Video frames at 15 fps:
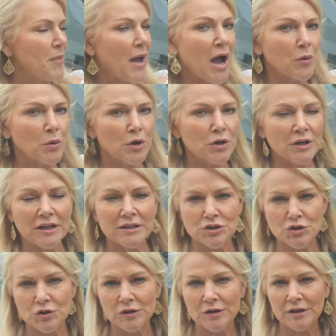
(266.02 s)
Powered,
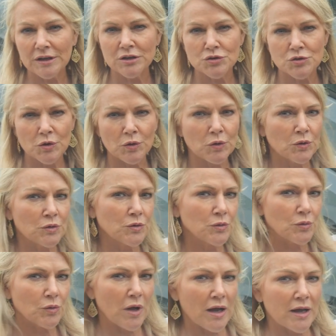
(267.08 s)
internally controlled
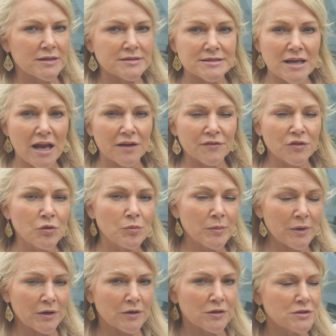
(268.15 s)
side view
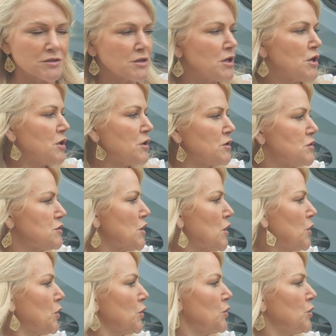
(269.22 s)
mirrors,
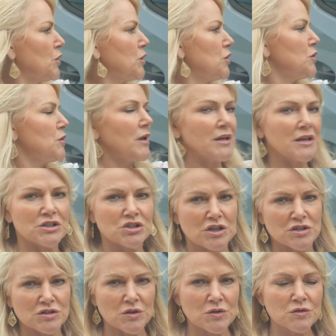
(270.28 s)
so you can
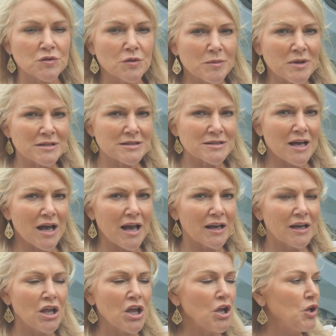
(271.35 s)
adjust those from
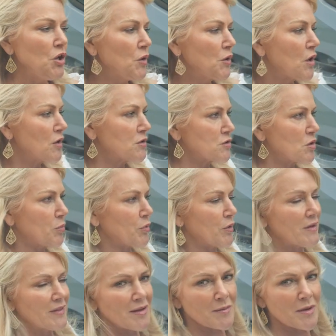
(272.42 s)
inside. You can also
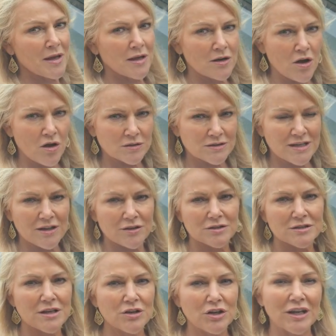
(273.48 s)
bring them in all together.
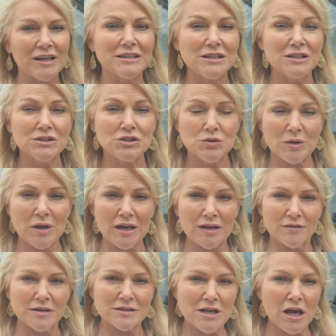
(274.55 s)
Say you're getting into a
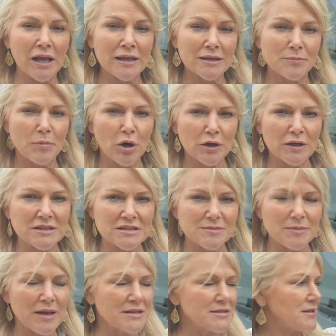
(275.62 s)
kind of a tight parking
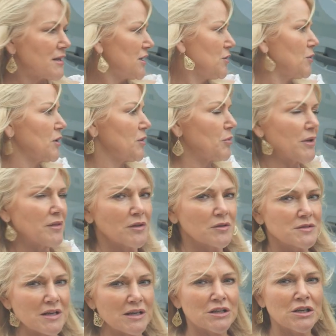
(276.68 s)
space and you want to bring
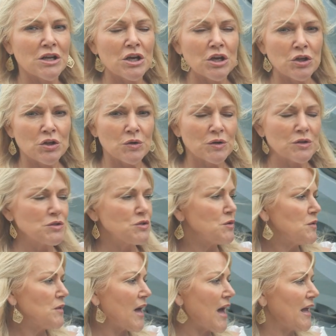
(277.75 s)
those in, you can
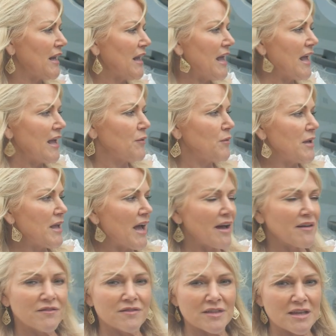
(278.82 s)
do that. We
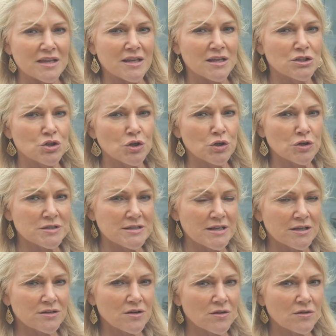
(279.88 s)
have the turn
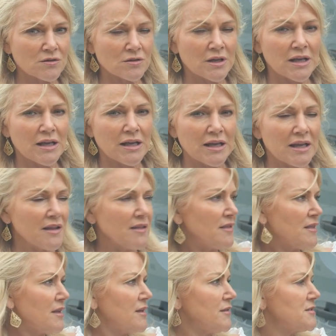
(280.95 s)
signal
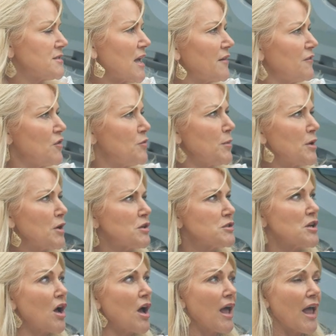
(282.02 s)
in the side view
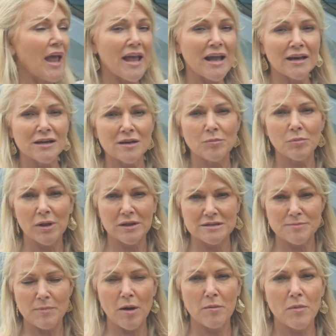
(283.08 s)
mirrors and a blind
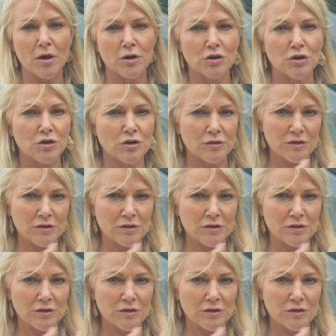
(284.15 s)
spot monitor.